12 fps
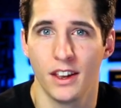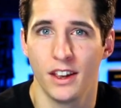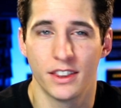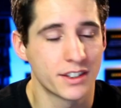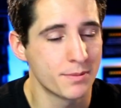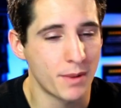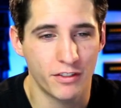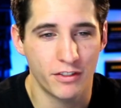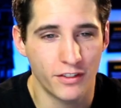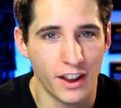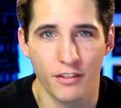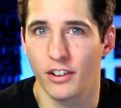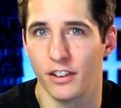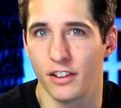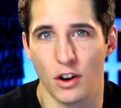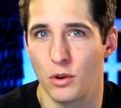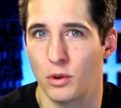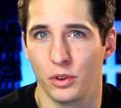This is my favorite
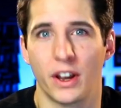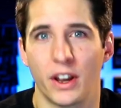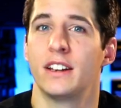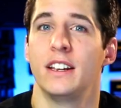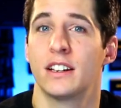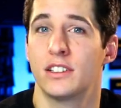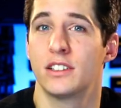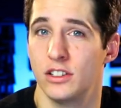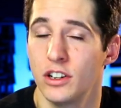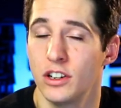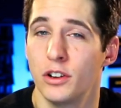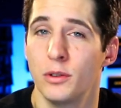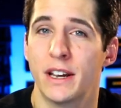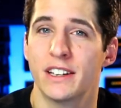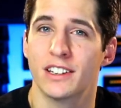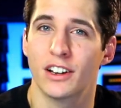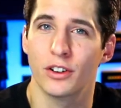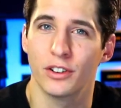vocal technique to do because
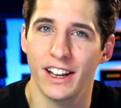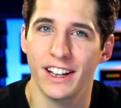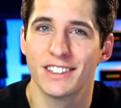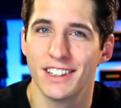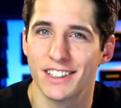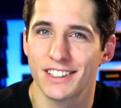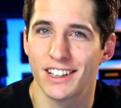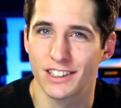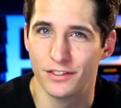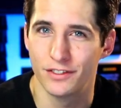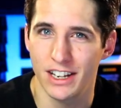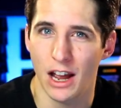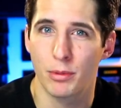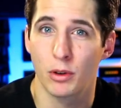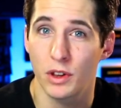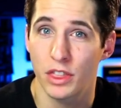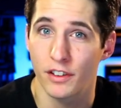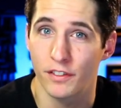it creates this sense of depth
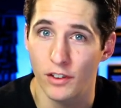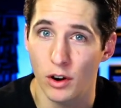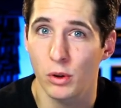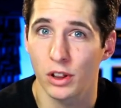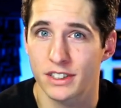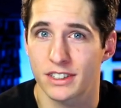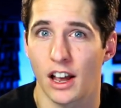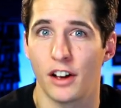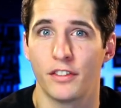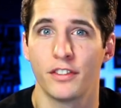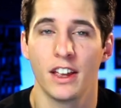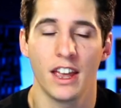with the vocal itself,